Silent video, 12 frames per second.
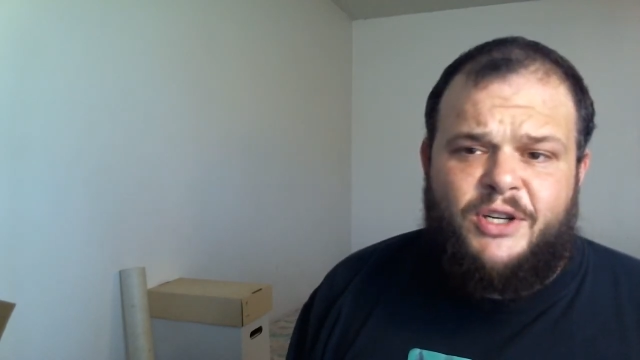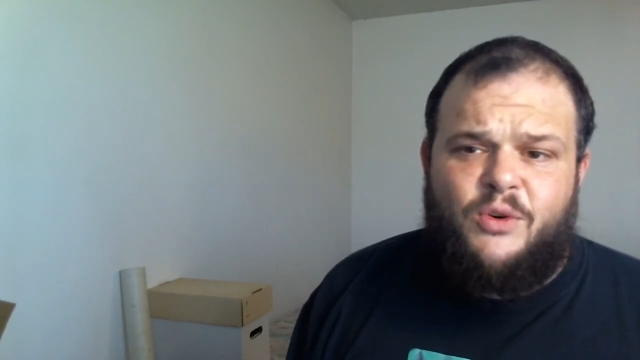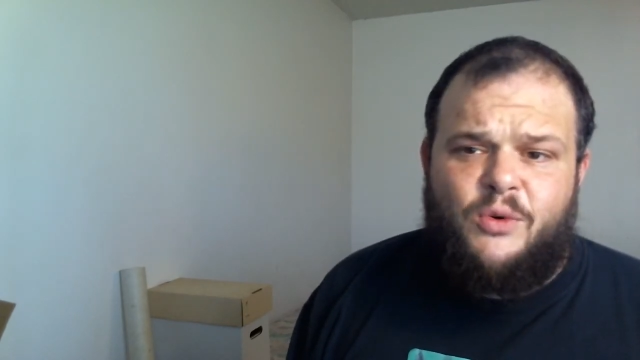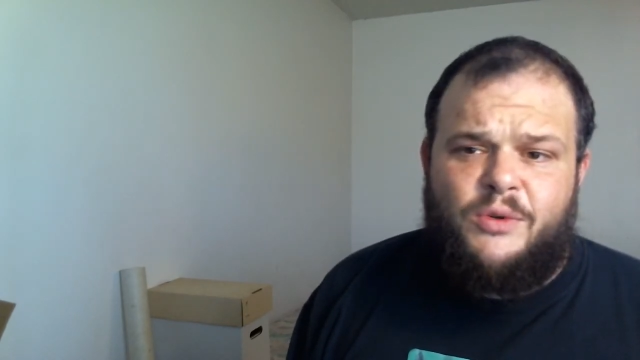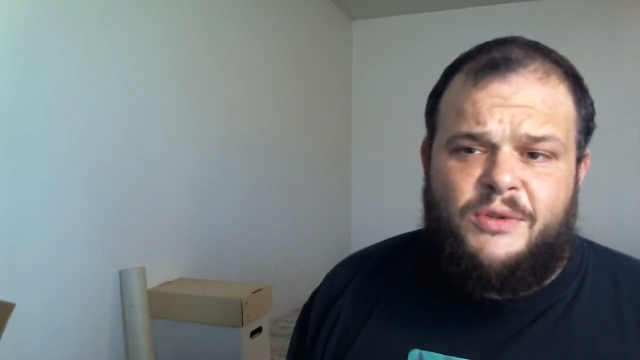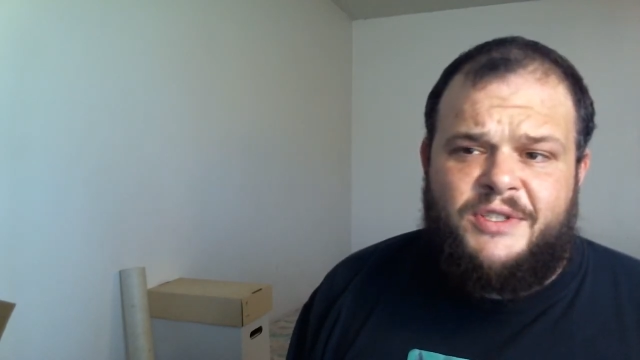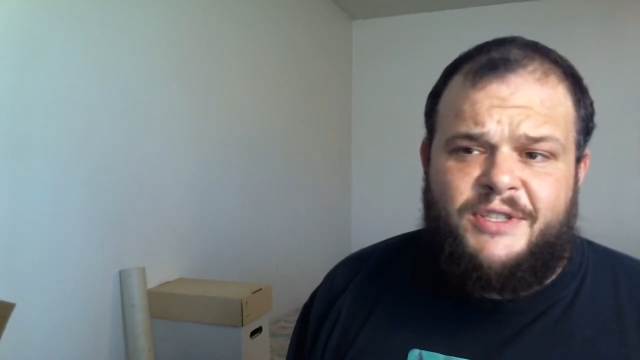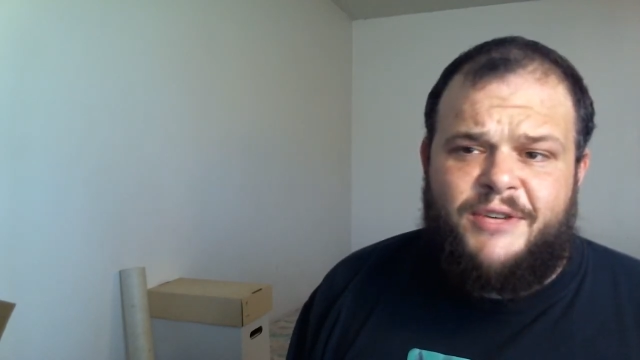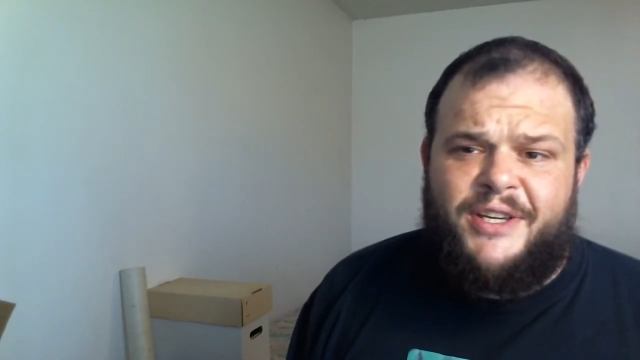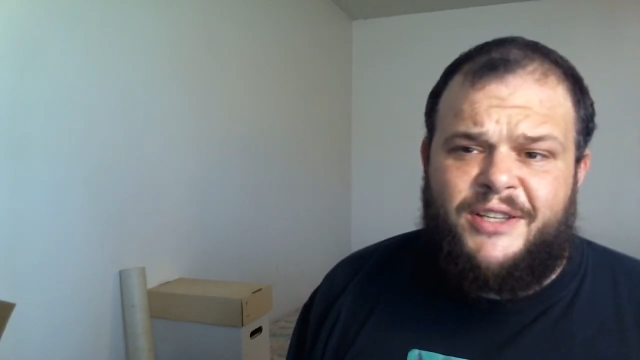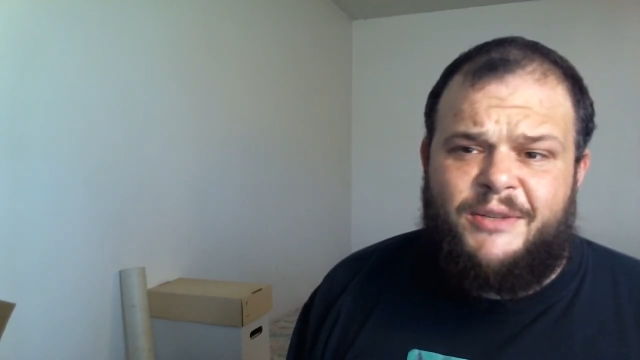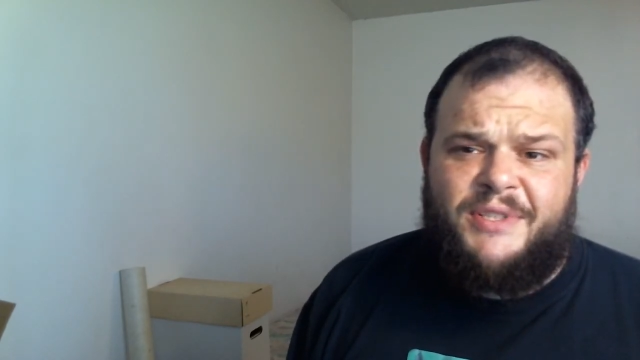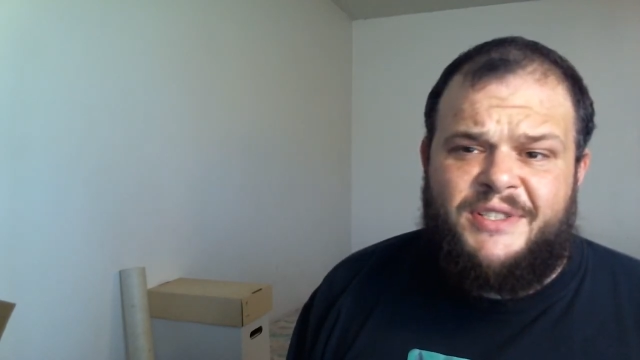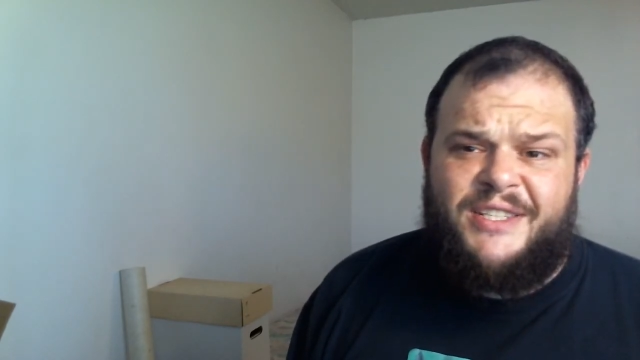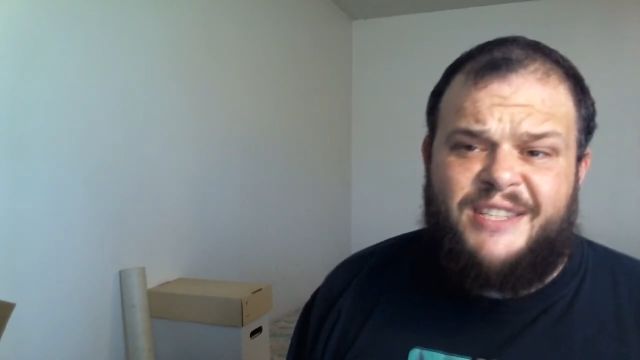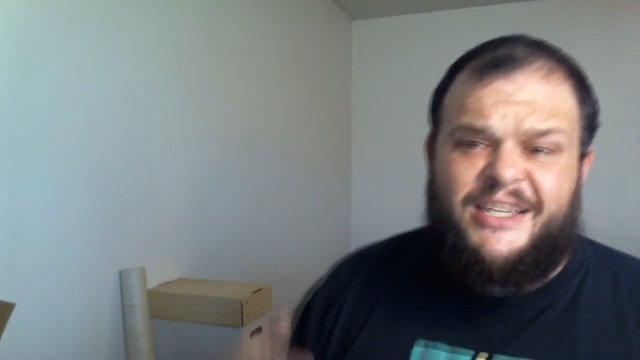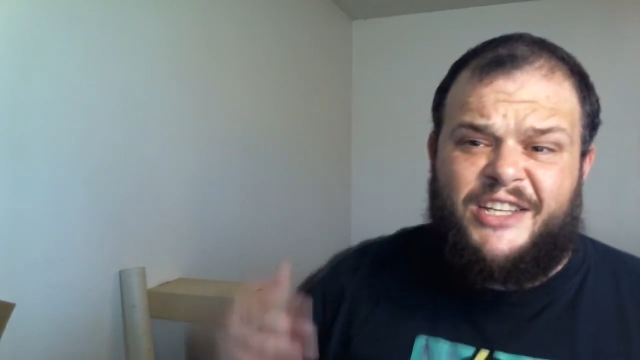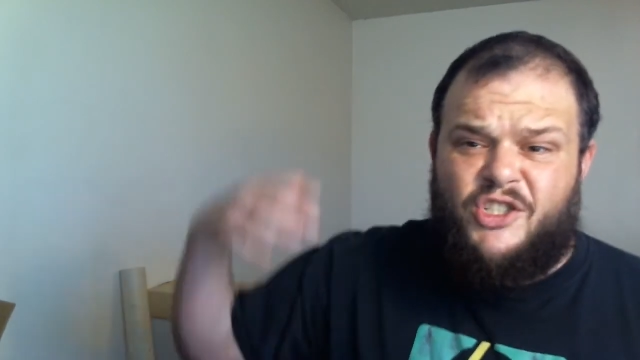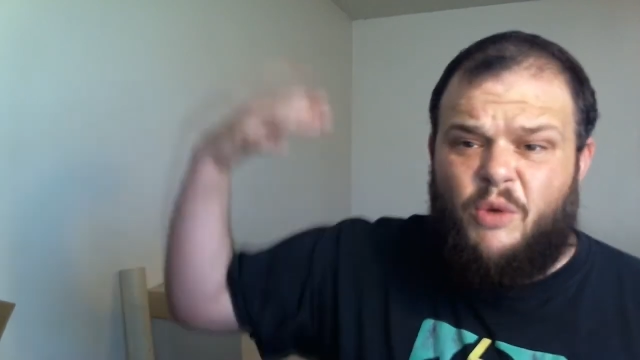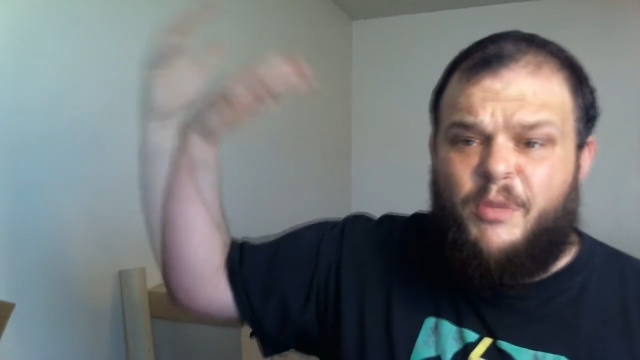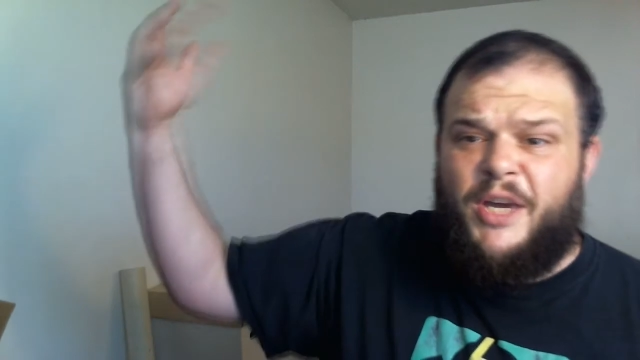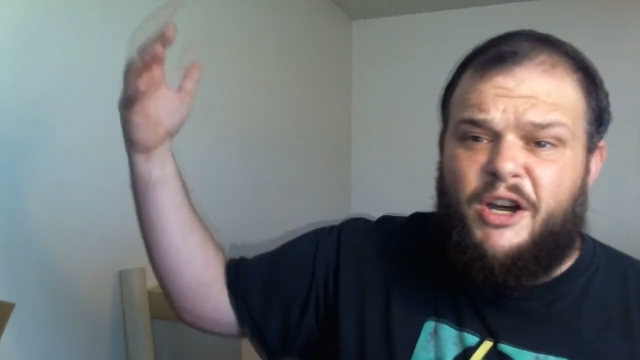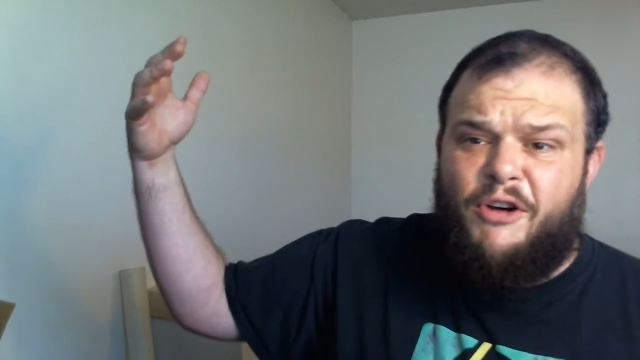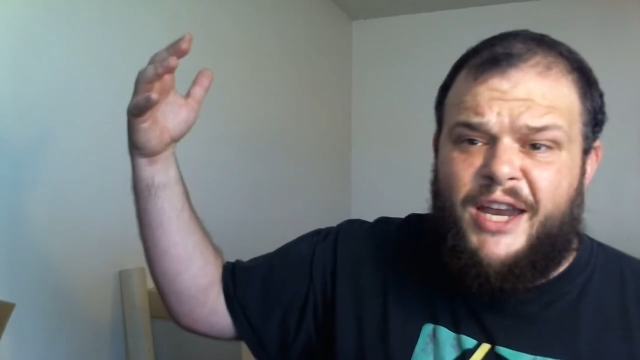cool serial killer because he's like so
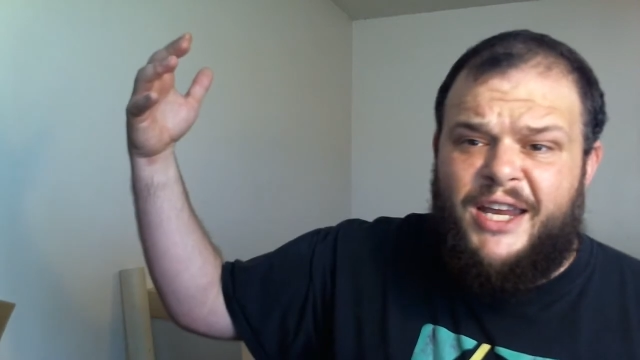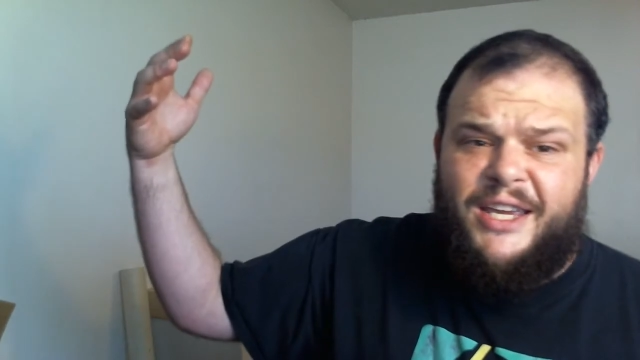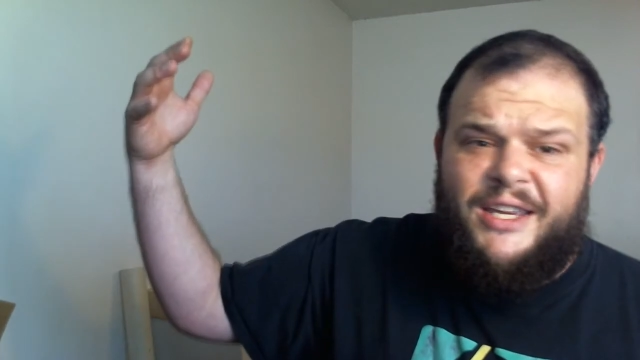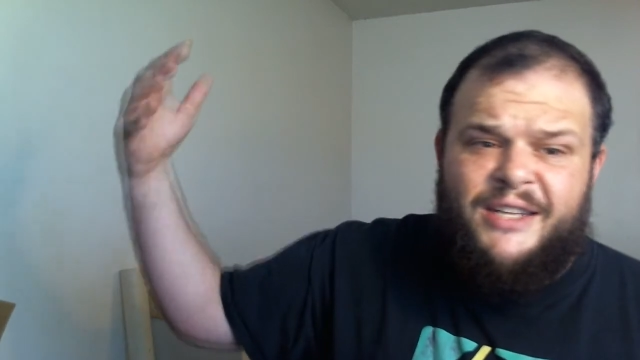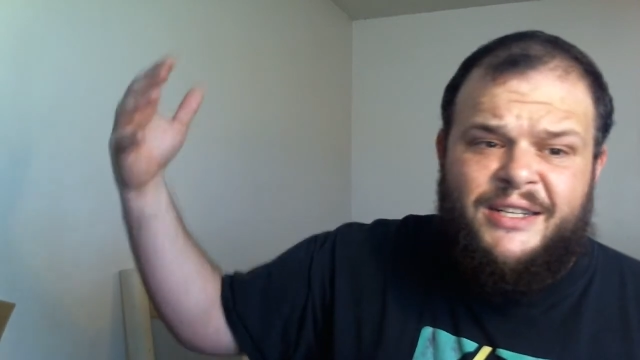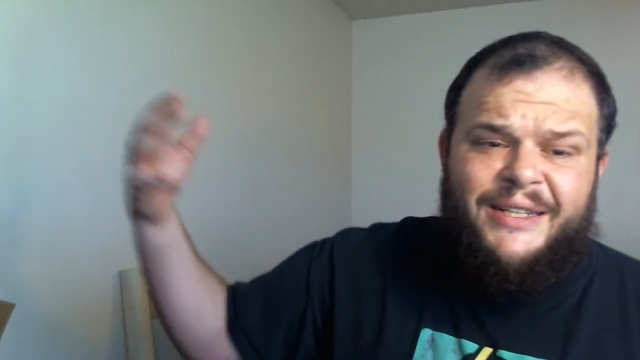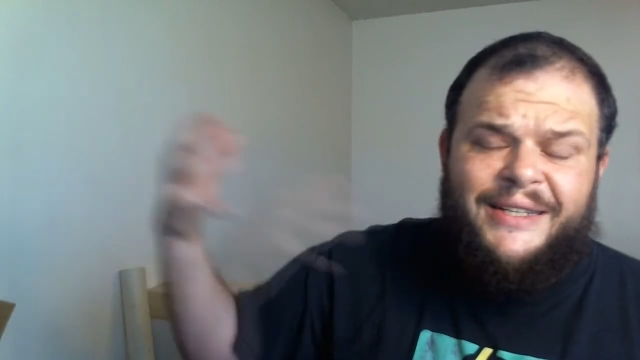big already and